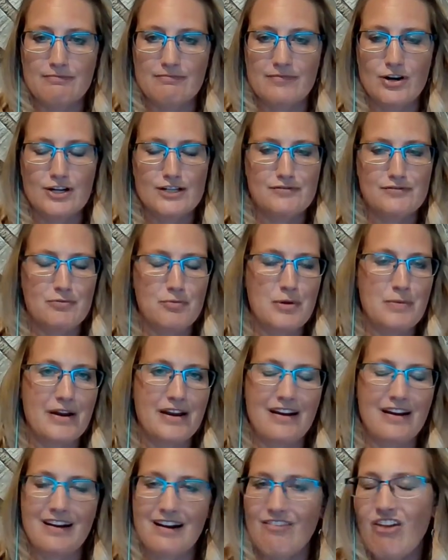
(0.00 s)
RSVP
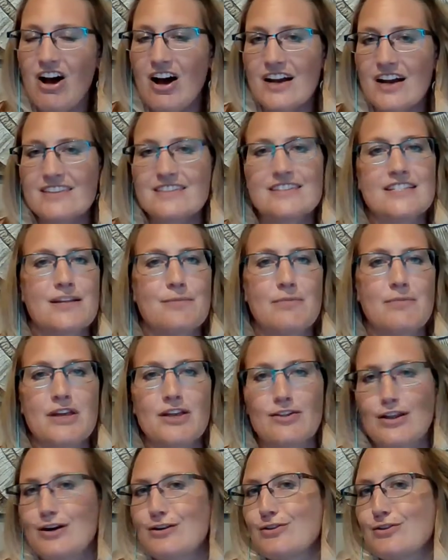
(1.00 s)
might got lost, something
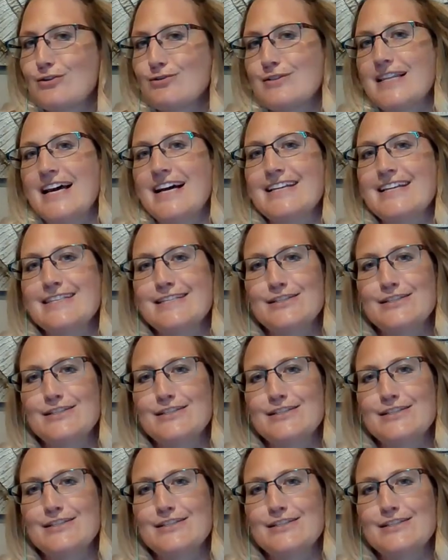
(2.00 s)
along those lines.